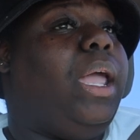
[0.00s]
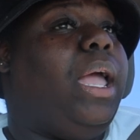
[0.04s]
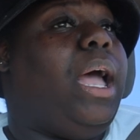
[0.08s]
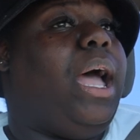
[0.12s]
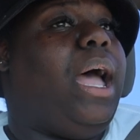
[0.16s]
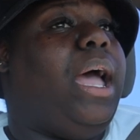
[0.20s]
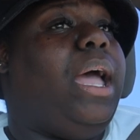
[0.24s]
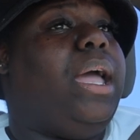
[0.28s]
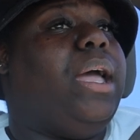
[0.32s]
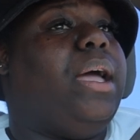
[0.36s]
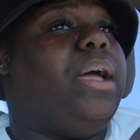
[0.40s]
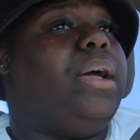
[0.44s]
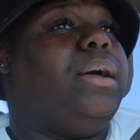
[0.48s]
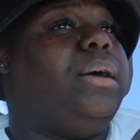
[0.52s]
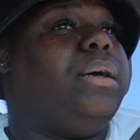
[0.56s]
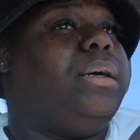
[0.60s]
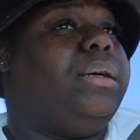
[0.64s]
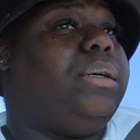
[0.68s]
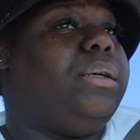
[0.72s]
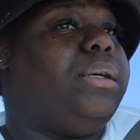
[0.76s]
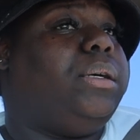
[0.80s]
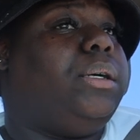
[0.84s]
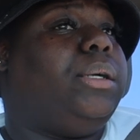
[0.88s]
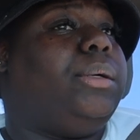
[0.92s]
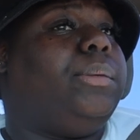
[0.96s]
I had
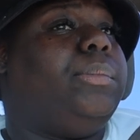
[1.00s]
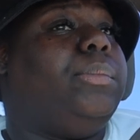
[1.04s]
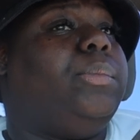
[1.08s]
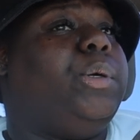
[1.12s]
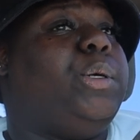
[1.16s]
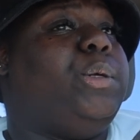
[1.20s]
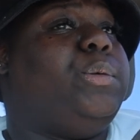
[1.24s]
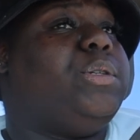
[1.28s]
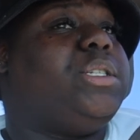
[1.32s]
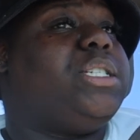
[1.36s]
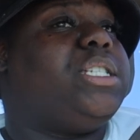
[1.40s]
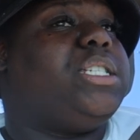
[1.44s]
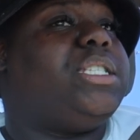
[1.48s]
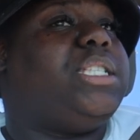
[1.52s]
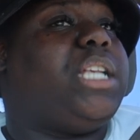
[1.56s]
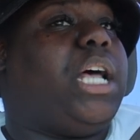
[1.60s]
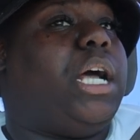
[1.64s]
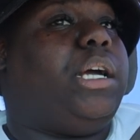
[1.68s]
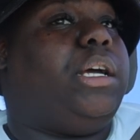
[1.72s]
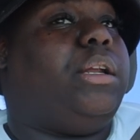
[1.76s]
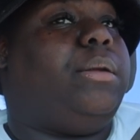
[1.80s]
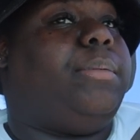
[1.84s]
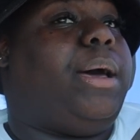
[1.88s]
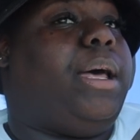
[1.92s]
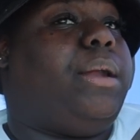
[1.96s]
um, we were just
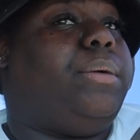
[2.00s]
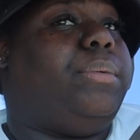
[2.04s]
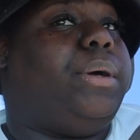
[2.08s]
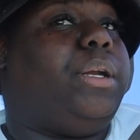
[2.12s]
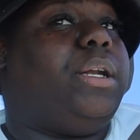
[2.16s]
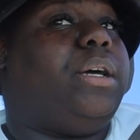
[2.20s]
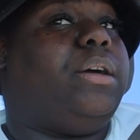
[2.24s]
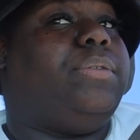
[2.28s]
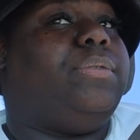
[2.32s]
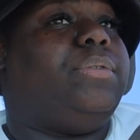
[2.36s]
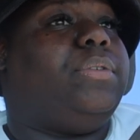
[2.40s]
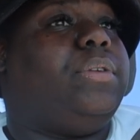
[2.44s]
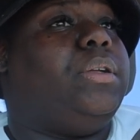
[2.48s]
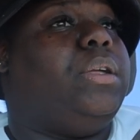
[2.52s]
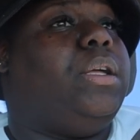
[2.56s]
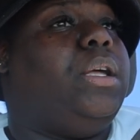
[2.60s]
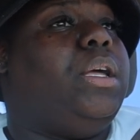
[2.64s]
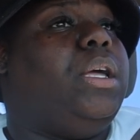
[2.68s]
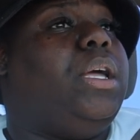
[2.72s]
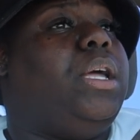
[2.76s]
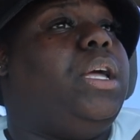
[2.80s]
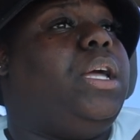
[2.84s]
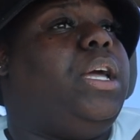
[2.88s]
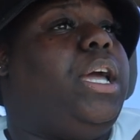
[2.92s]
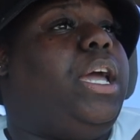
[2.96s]
talking about or whatever,
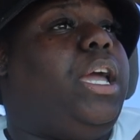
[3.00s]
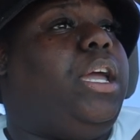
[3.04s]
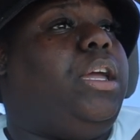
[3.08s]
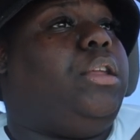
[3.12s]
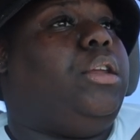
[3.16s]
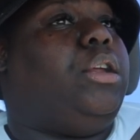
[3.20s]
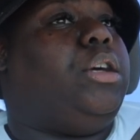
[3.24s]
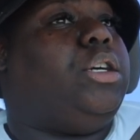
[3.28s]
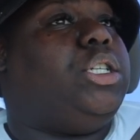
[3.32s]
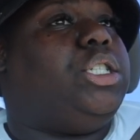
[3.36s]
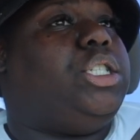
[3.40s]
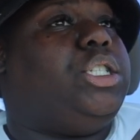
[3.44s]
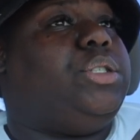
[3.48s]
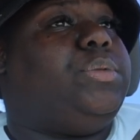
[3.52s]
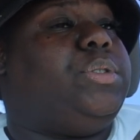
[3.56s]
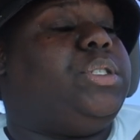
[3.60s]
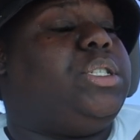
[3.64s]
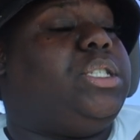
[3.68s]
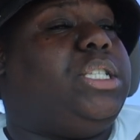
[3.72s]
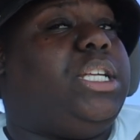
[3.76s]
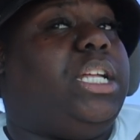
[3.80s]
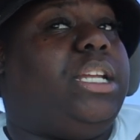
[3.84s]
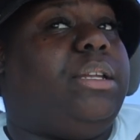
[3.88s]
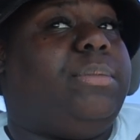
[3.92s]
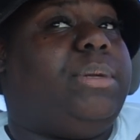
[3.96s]
and you know, she was
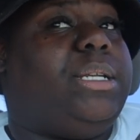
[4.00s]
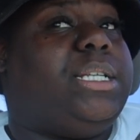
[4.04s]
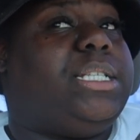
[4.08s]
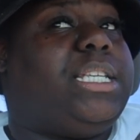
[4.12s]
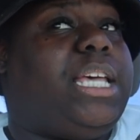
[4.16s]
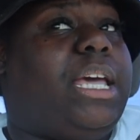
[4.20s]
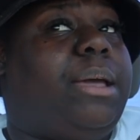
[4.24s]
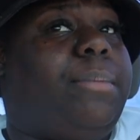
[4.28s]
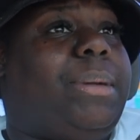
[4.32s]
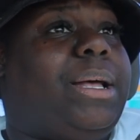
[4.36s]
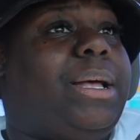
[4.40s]
just telling me to take